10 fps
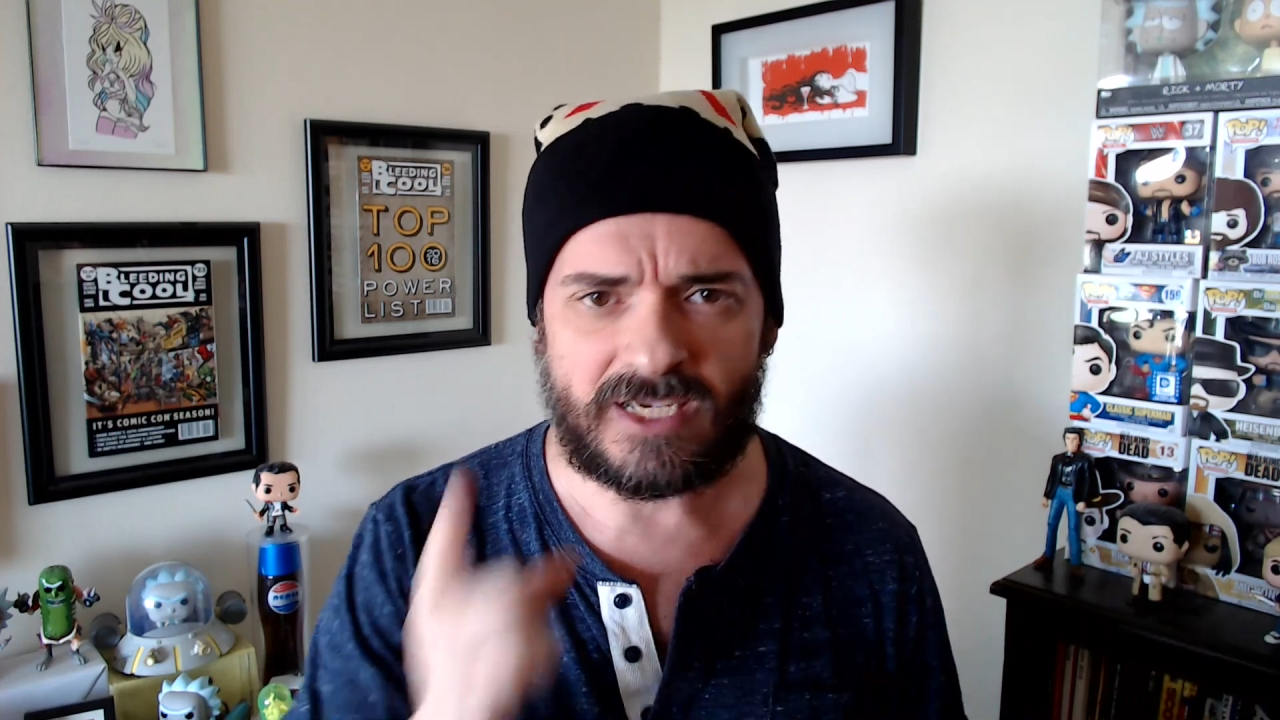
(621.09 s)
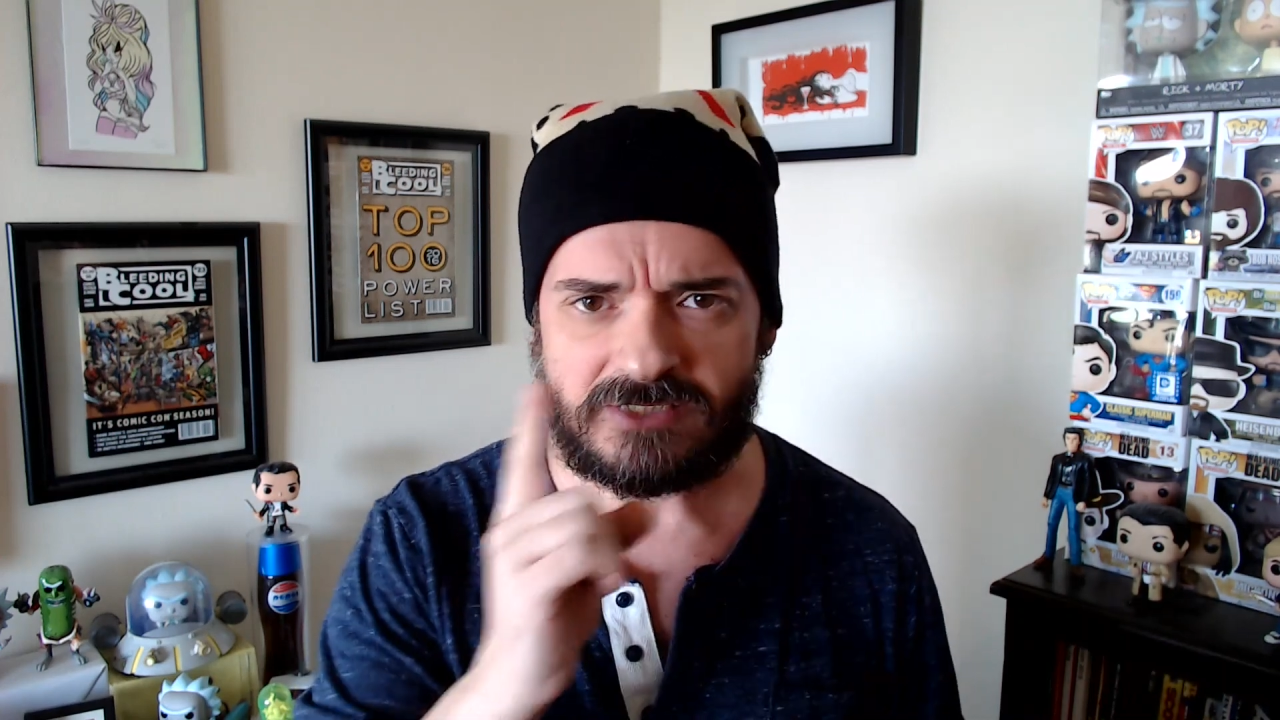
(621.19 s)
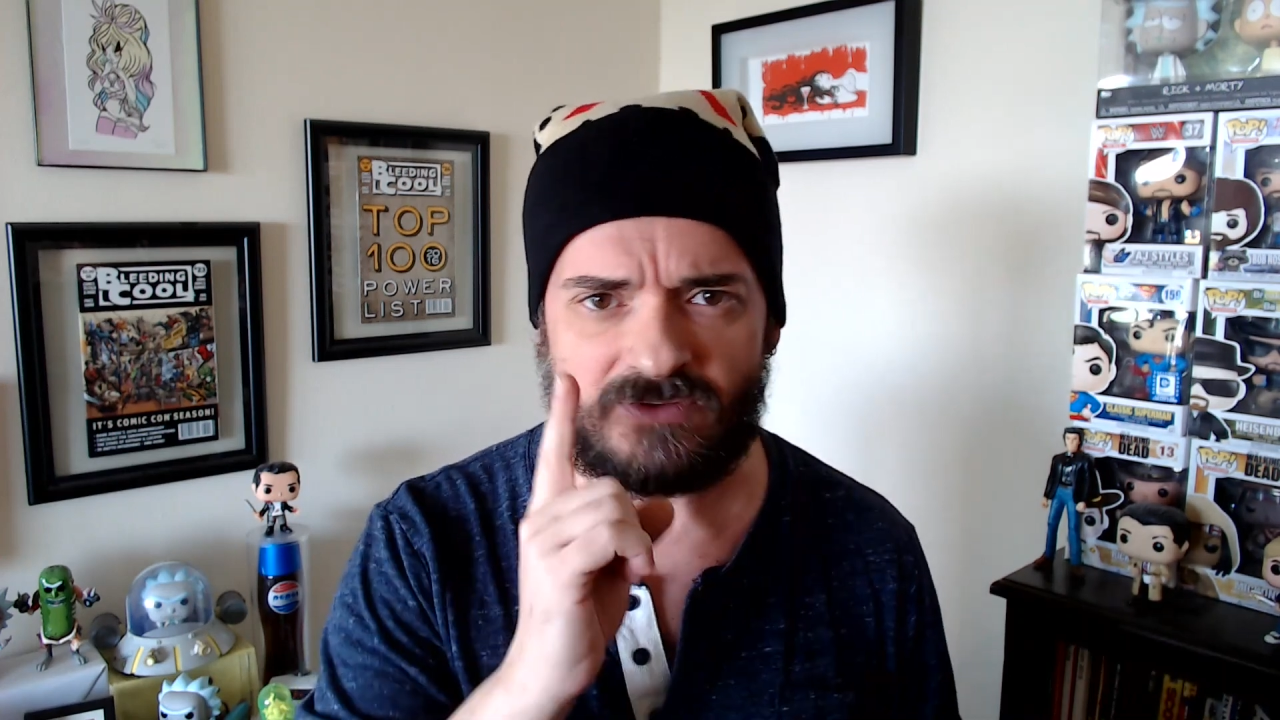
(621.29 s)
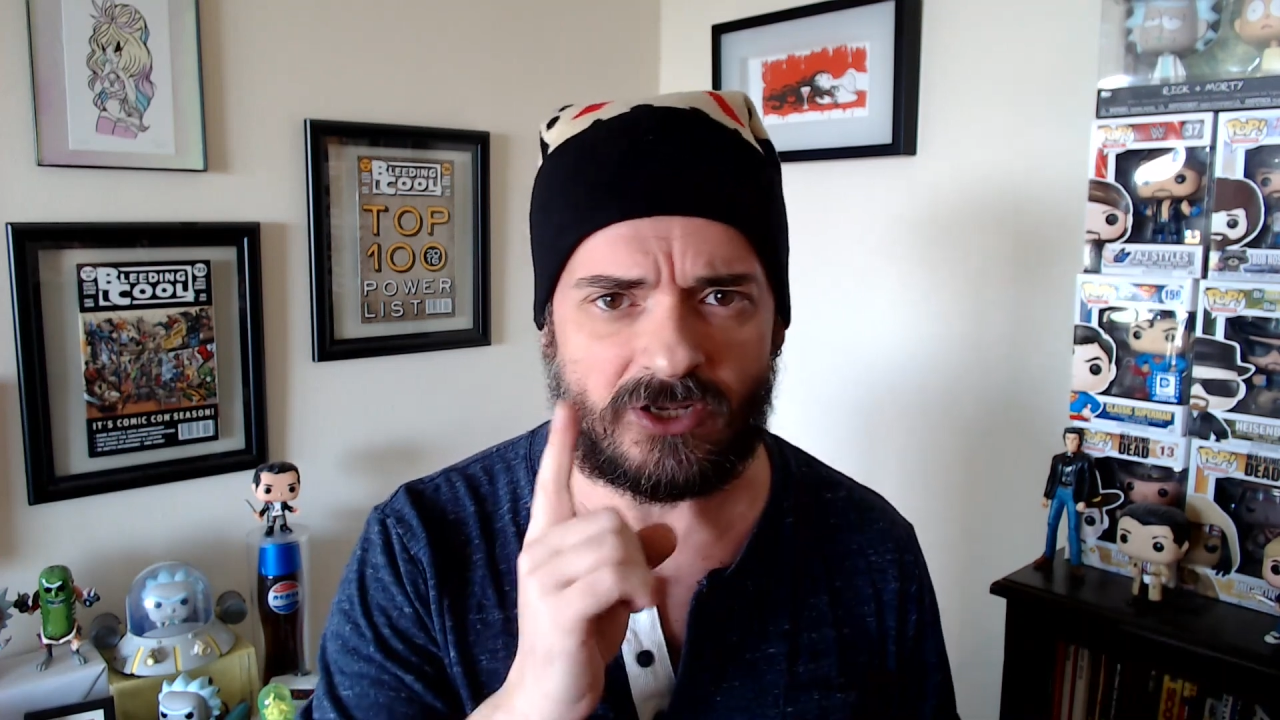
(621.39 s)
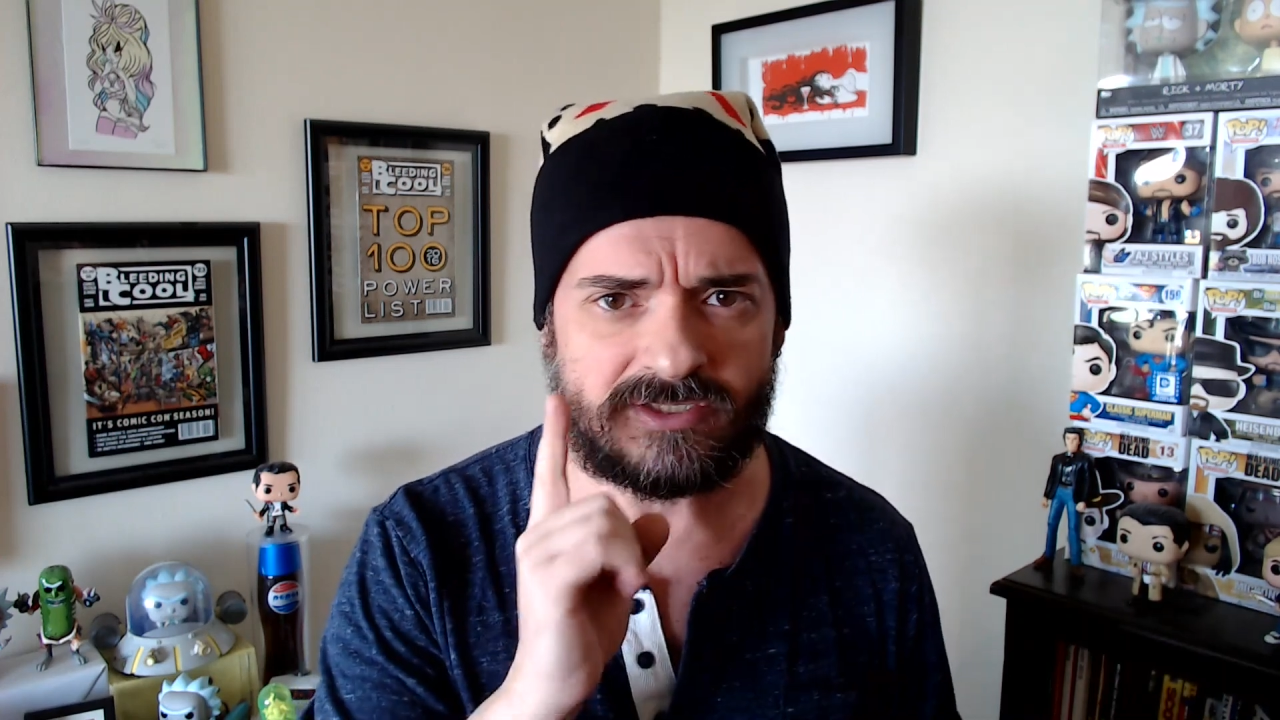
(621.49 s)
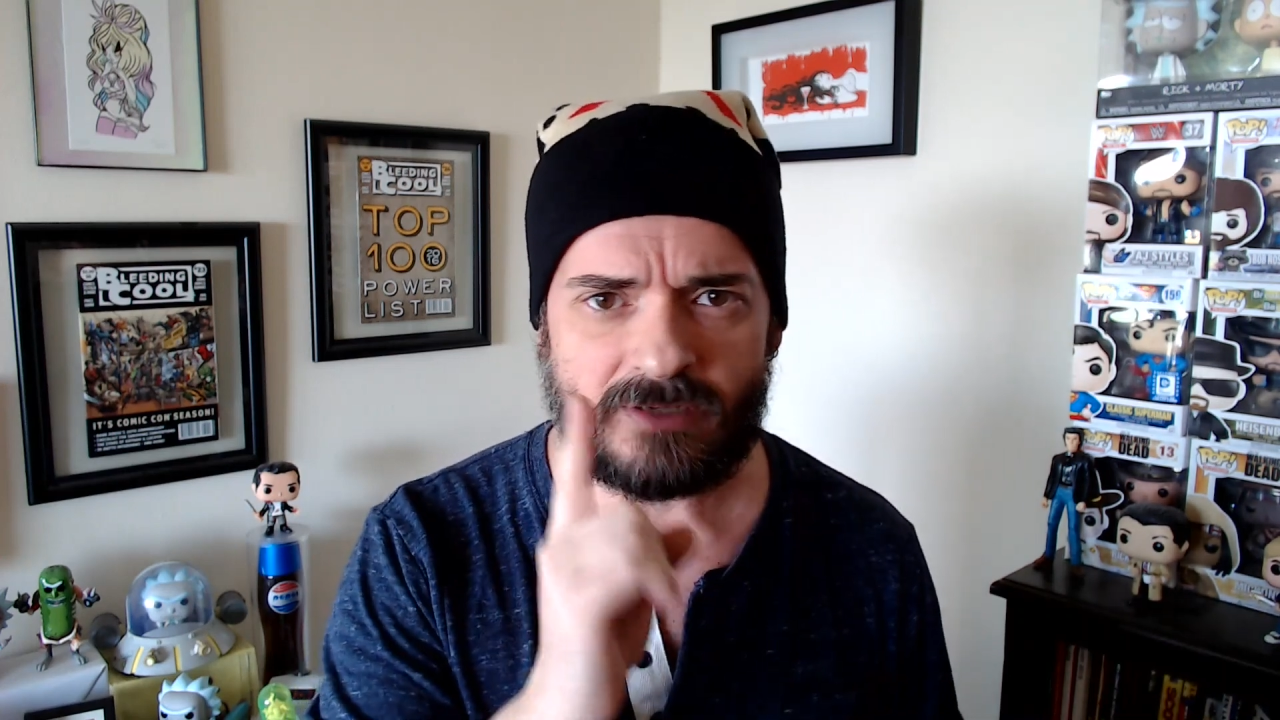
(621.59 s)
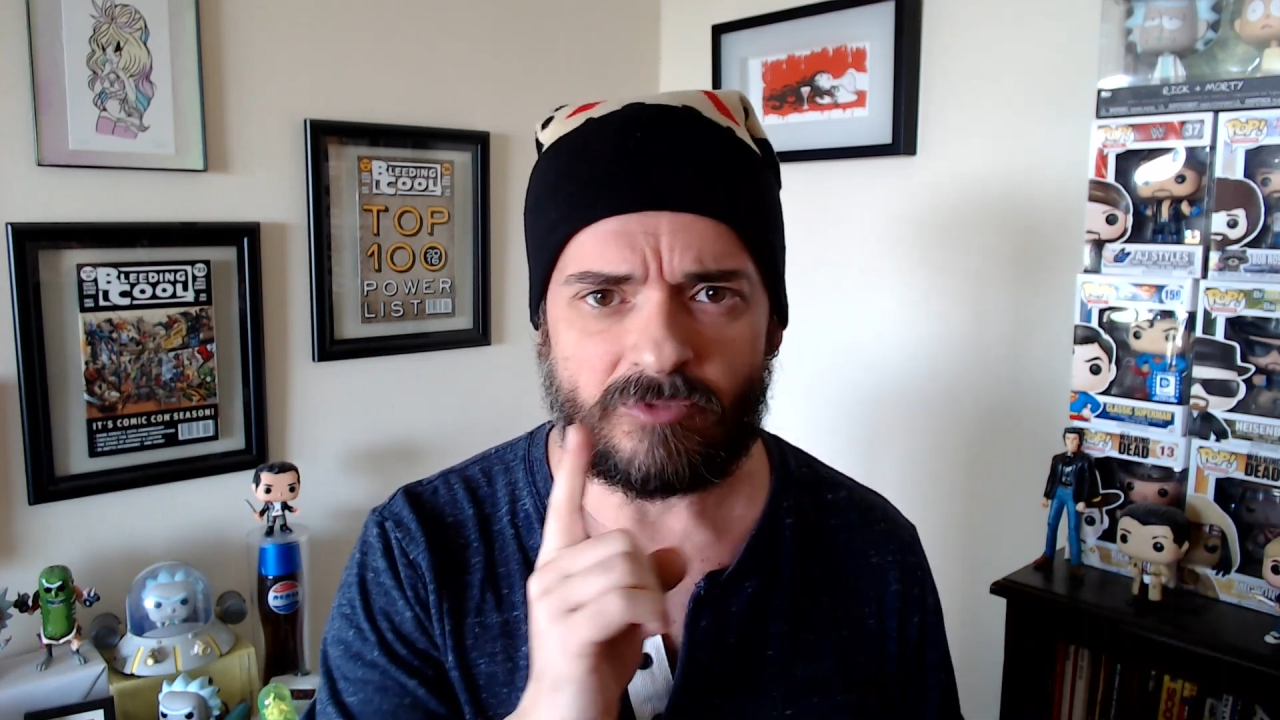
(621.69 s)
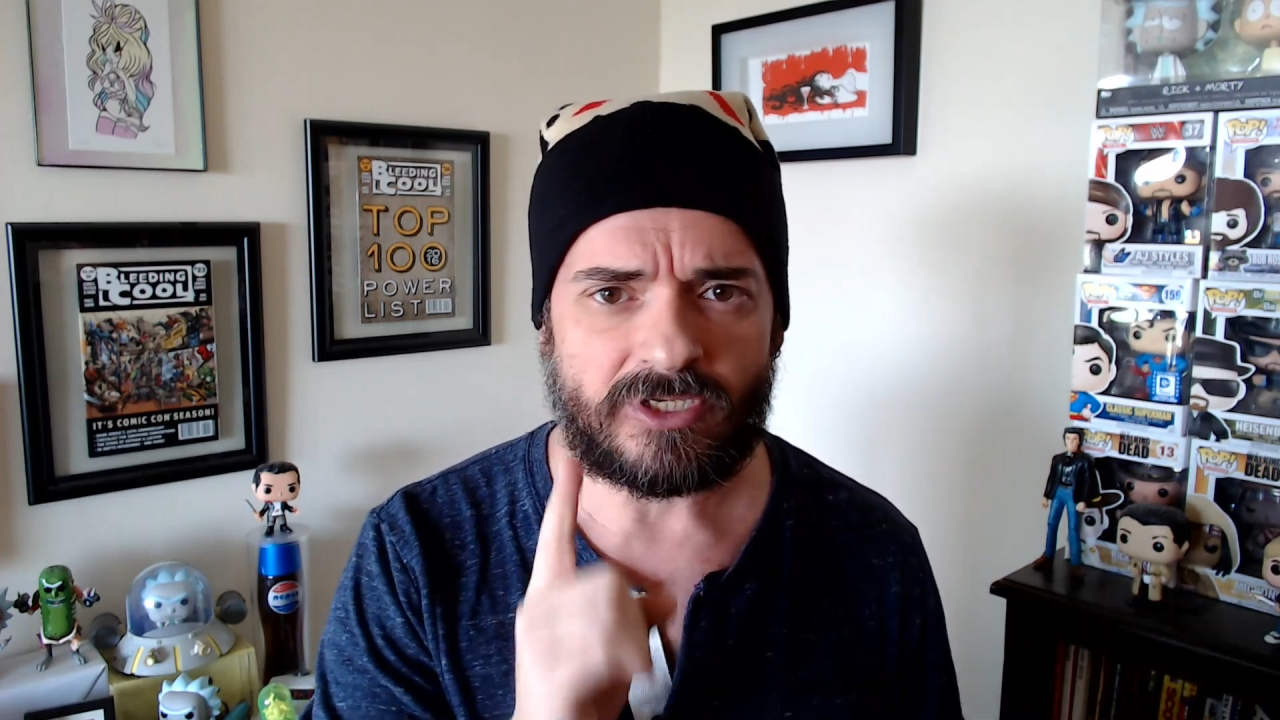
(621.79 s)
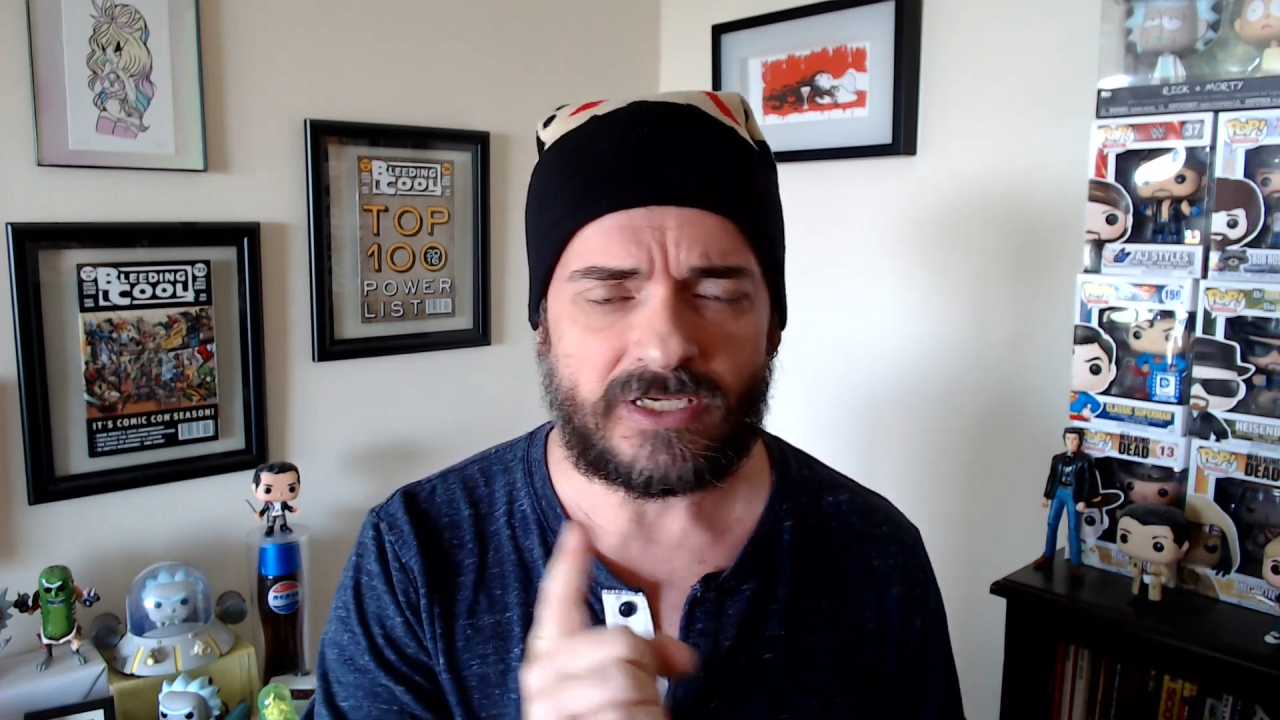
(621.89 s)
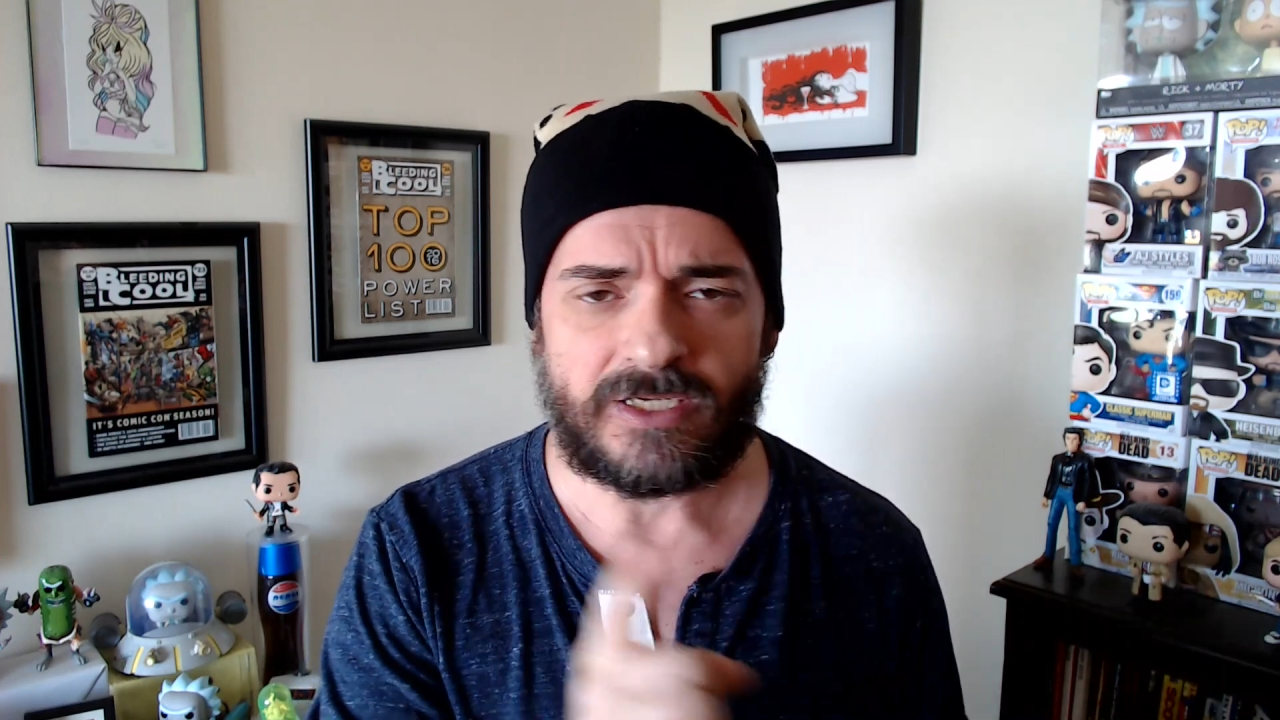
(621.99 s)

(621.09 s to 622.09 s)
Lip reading: X-Files, I'm looking